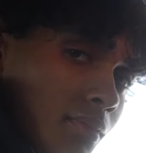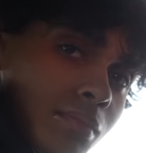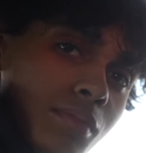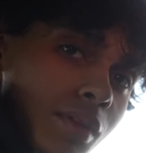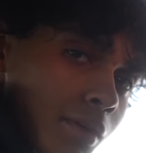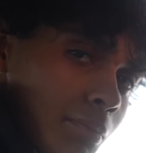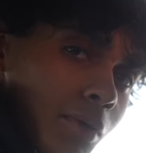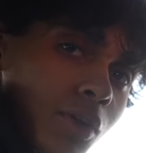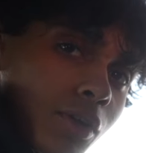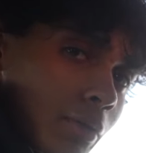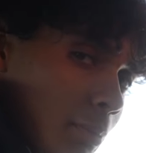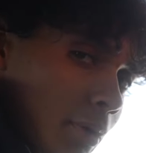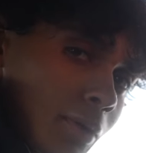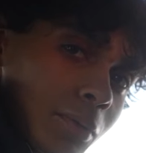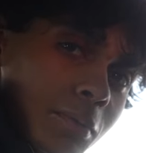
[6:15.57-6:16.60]
Not a baller,
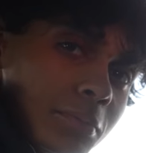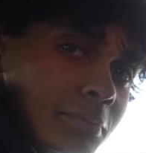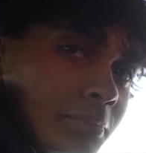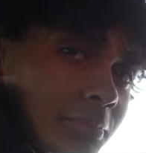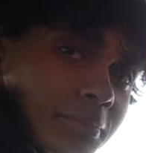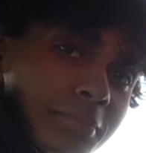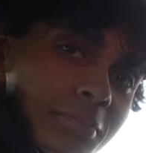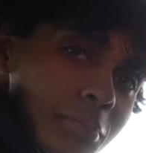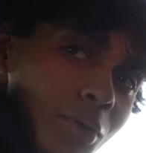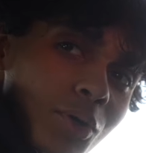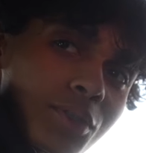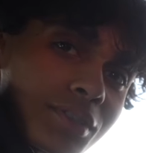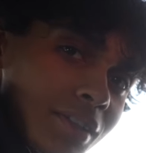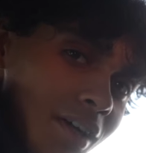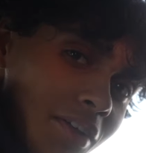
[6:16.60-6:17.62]
bro.
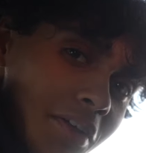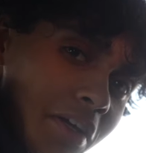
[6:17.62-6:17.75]
Ball is not